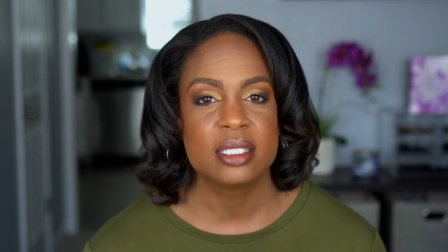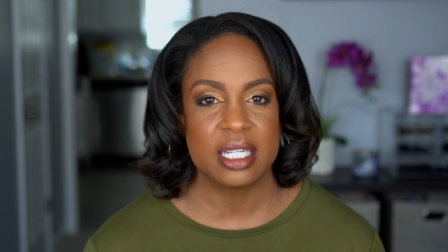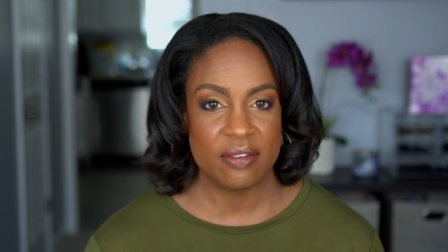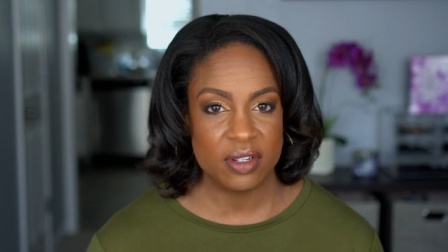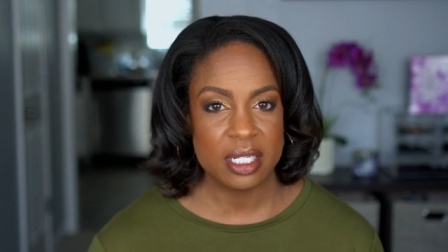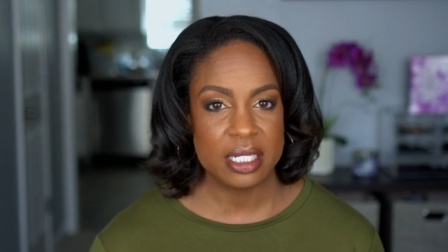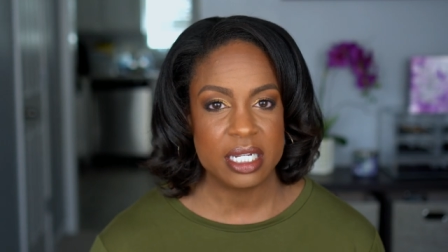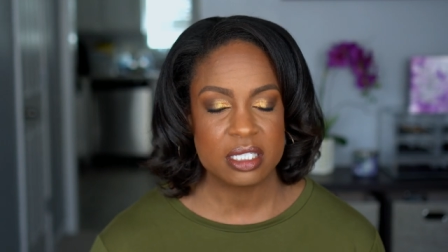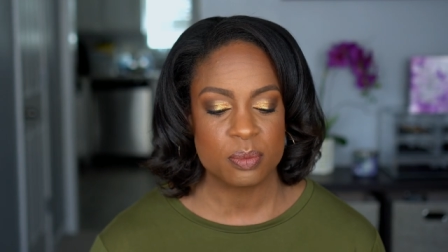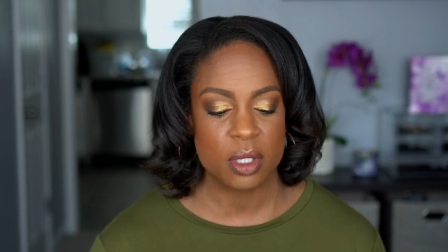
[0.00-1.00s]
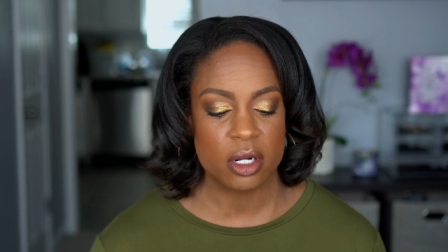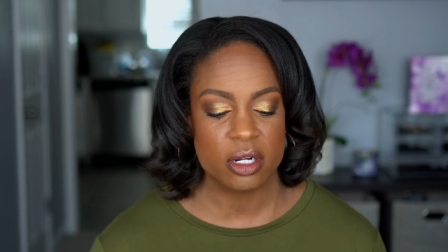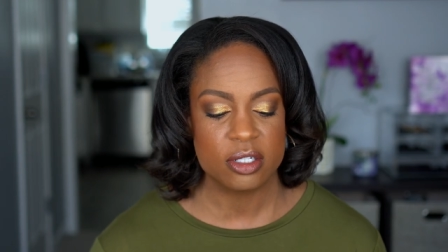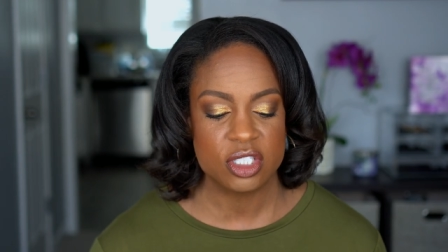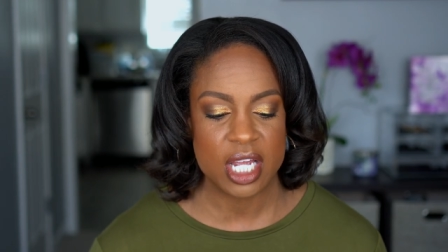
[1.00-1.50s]
Definitely a
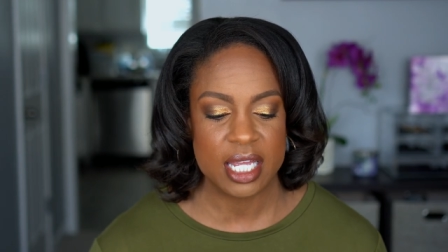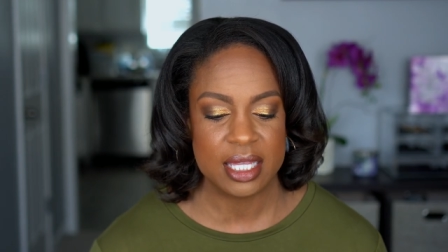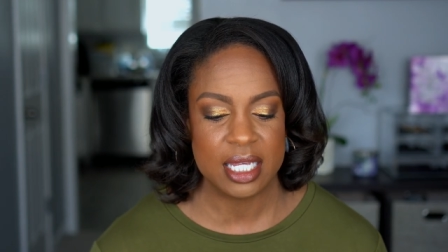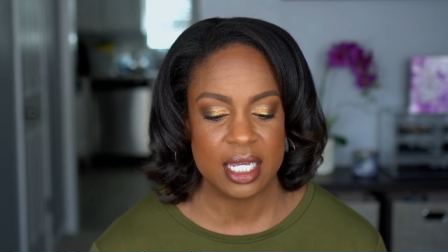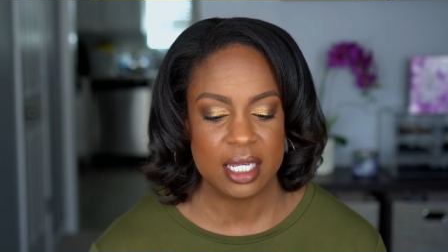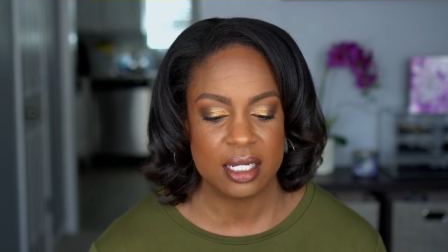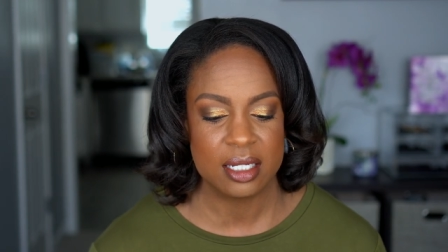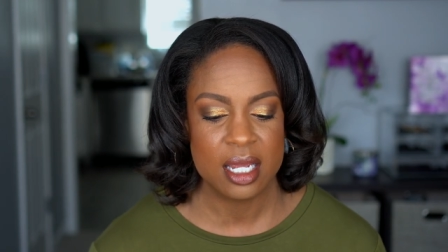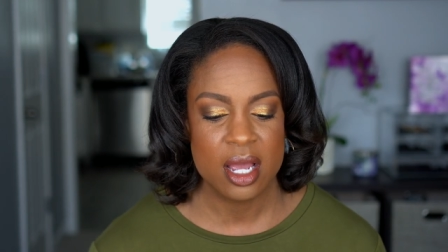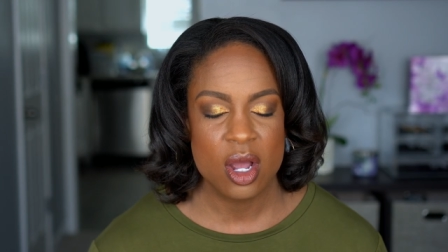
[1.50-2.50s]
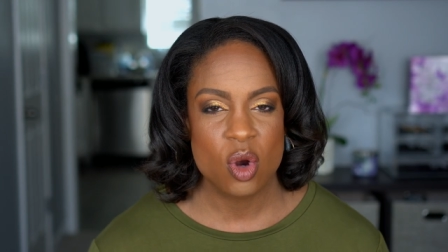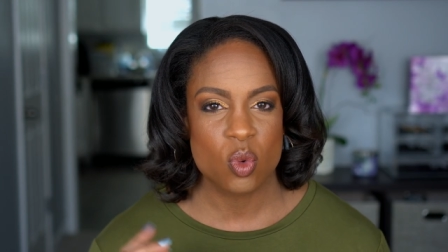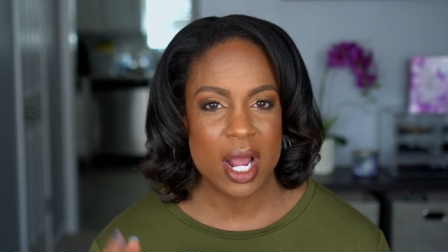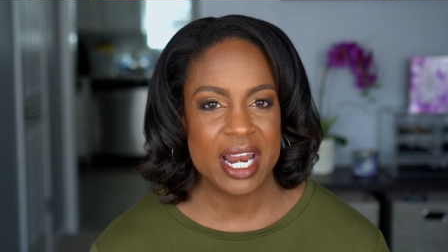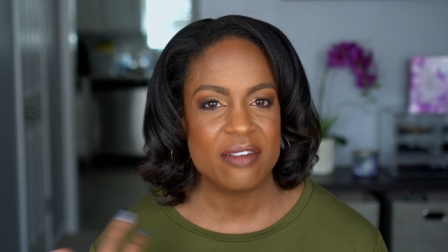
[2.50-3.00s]
splurge. And then
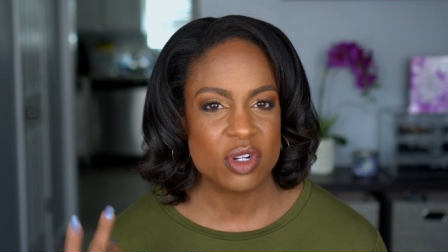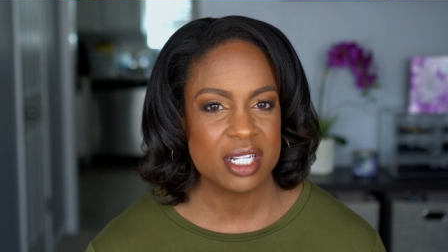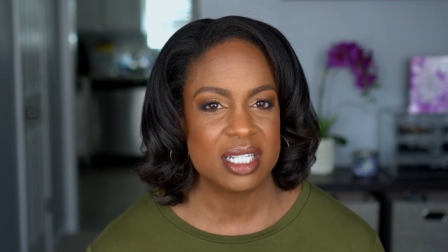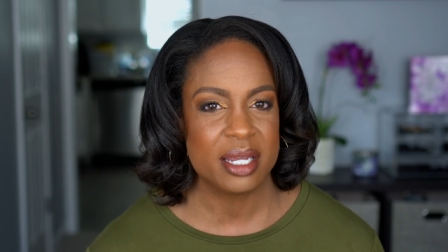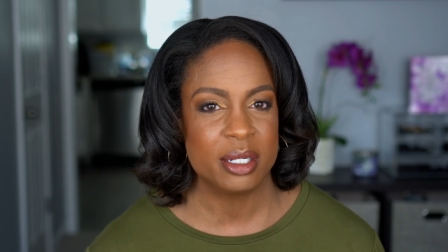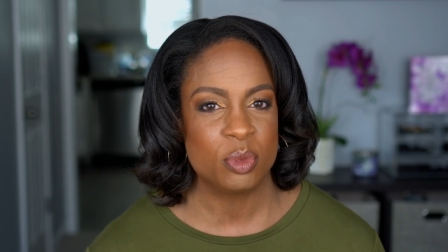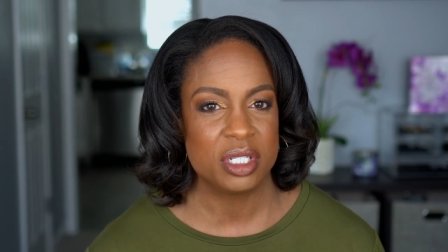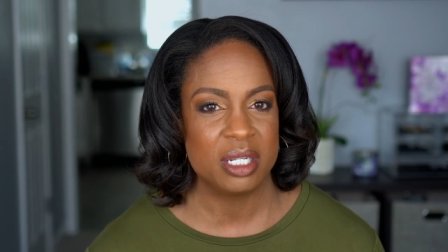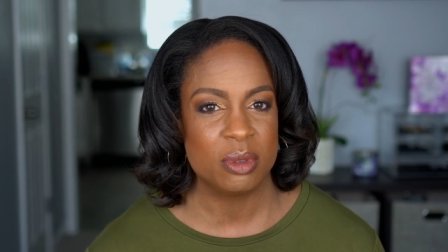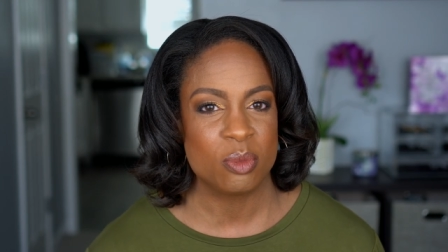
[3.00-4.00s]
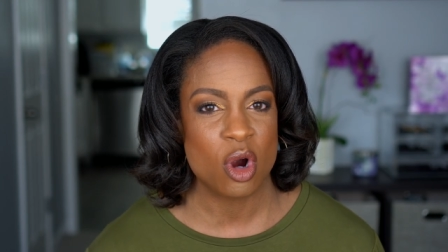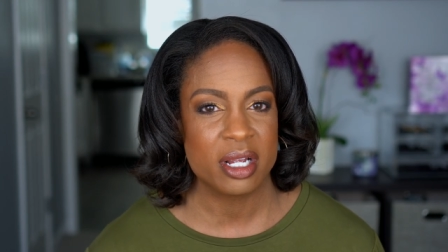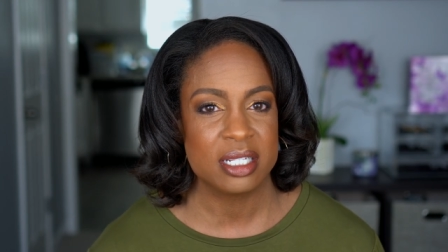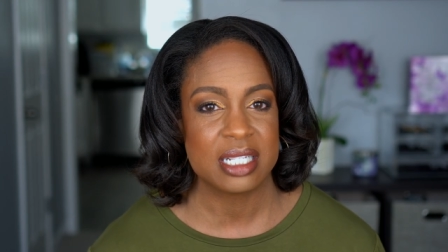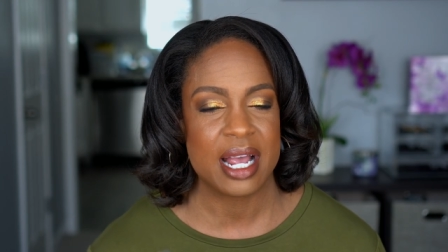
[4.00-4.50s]
right after I signed up with Neiman
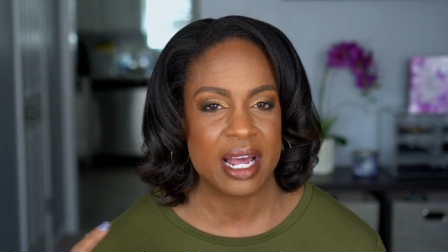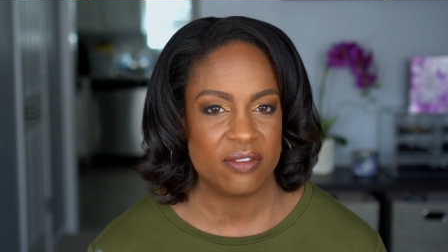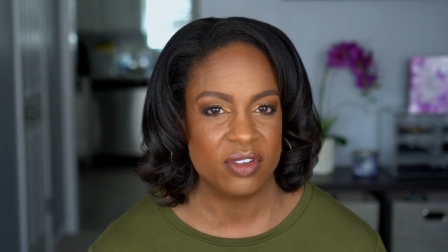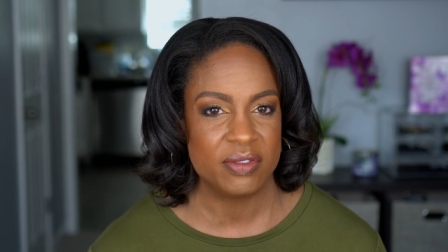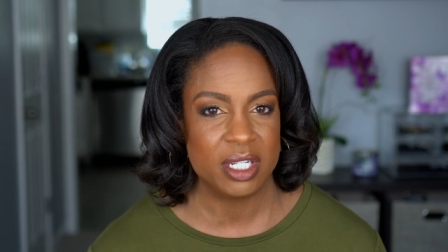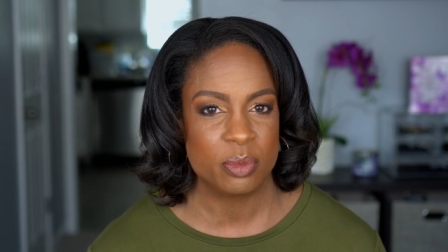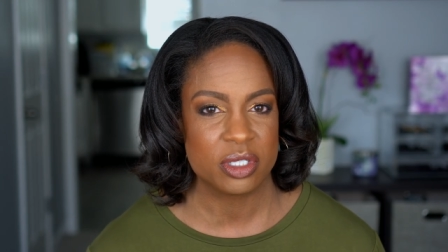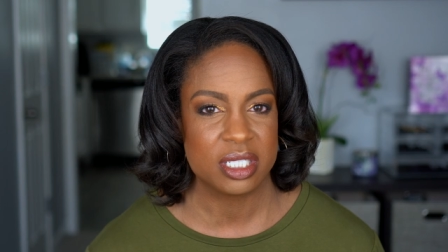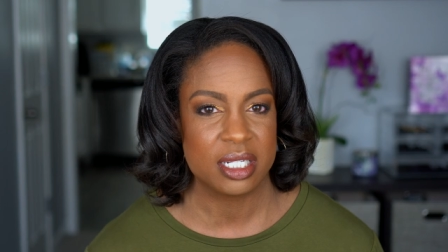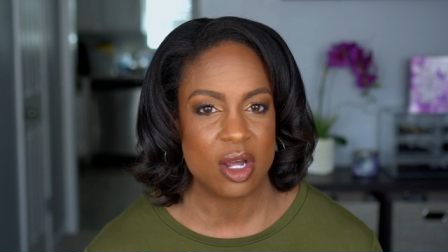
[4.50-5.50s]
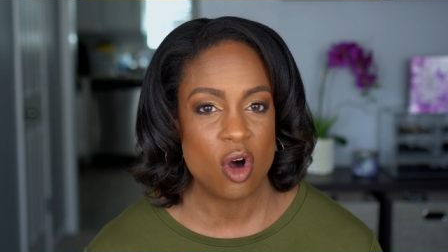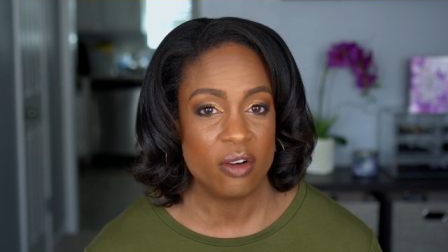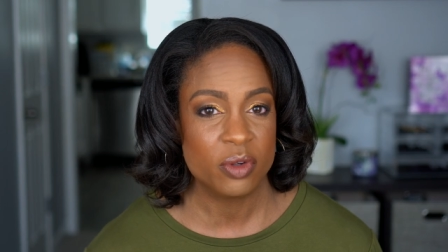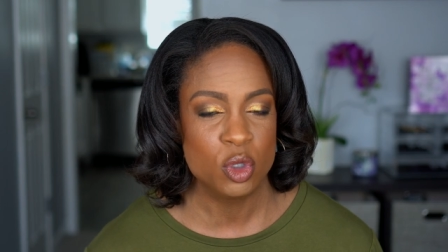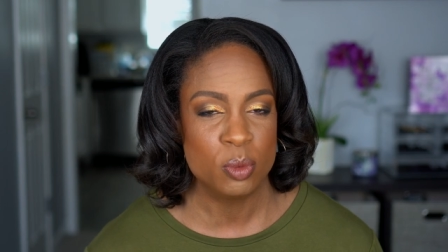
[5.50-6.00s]
Marcus, I got a 15%
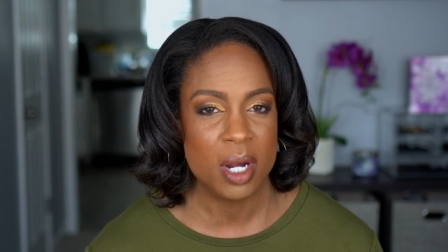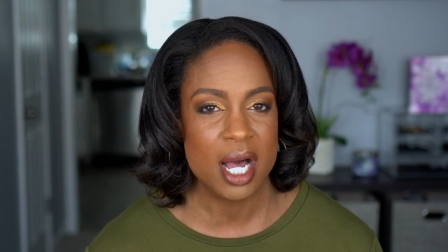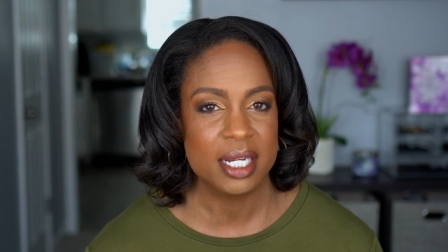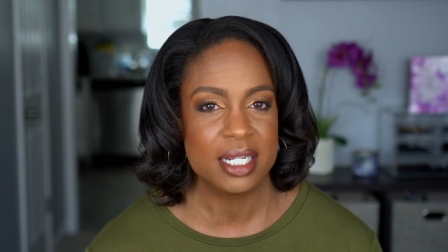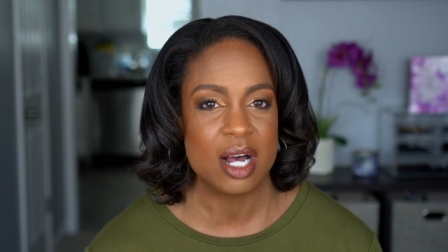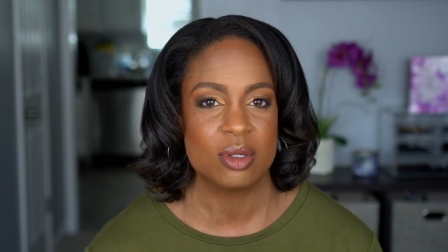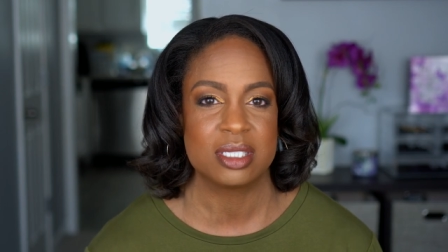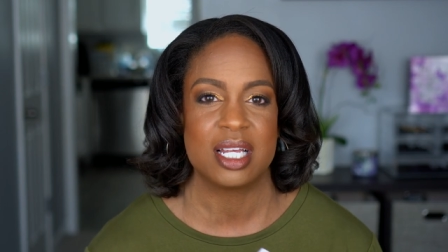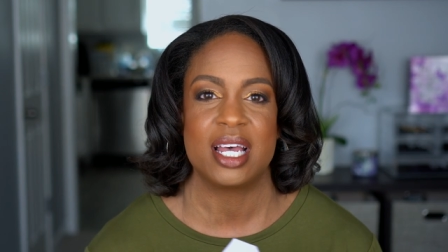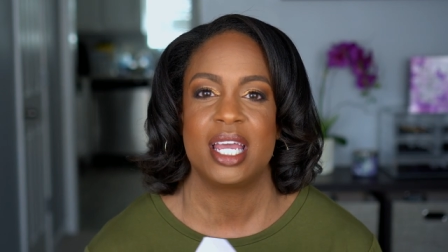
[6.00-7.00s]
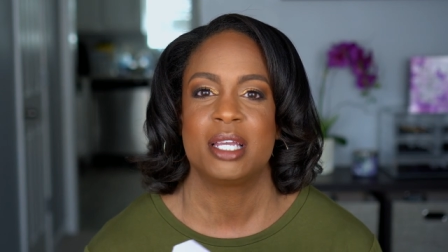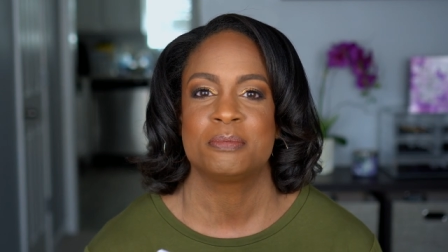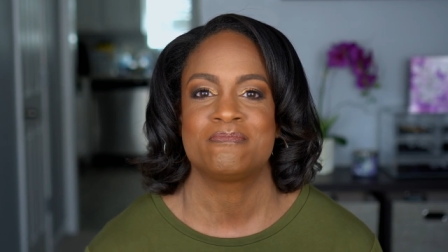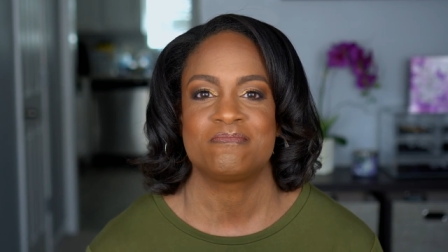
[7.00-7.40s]
off coupon, and I was like,